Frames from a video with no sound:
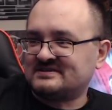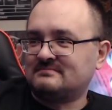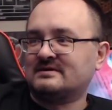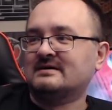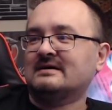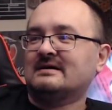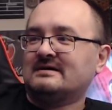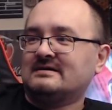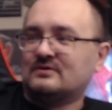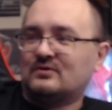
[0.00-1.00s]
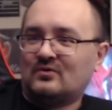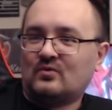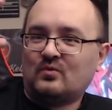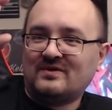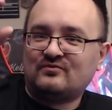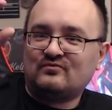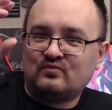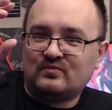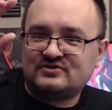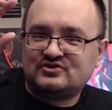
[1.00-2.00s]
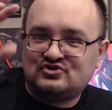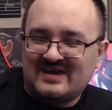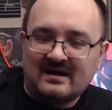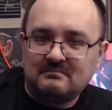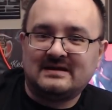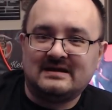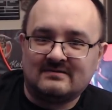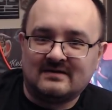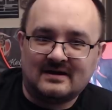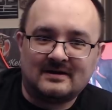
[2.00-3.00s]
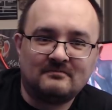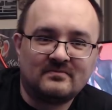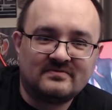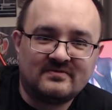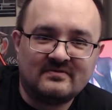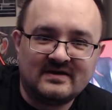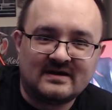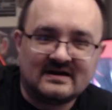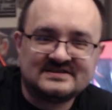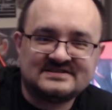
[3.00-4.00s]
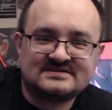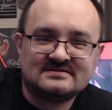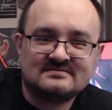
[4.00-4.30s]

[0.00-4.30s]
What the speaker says: But, you know, with Germany there, there is